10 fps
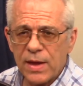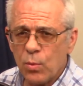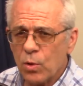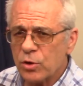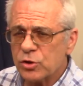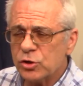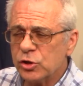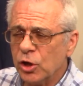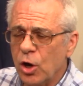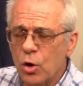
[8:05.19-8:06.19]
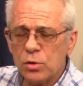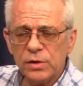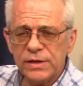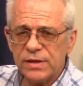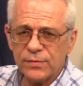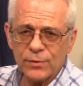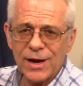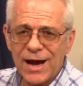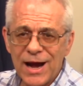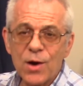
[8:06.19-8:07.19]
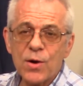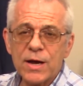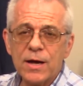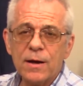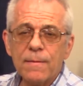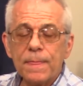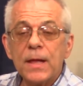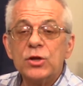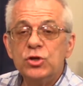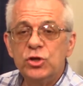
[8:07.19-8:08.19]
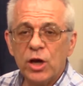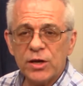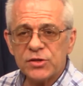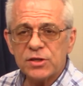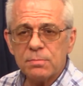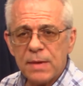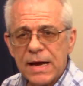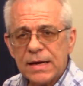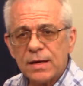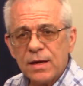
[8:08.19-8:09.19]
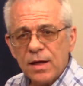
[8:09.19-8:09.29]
They were a totally different area just to make